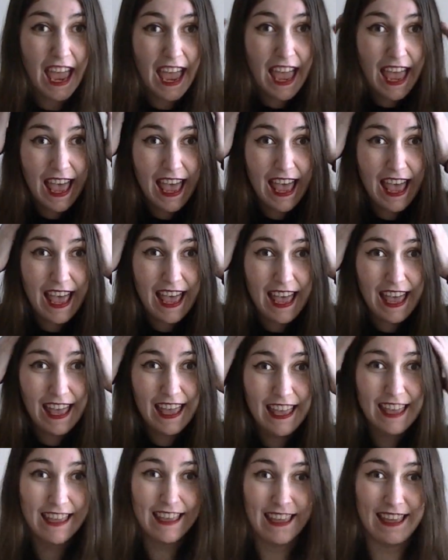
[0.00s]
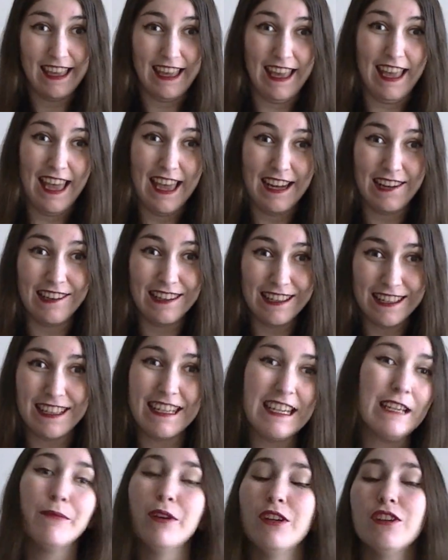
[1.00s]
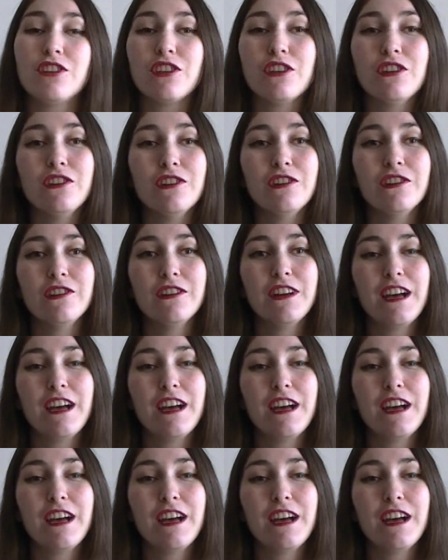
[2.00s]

I got to see him on tour,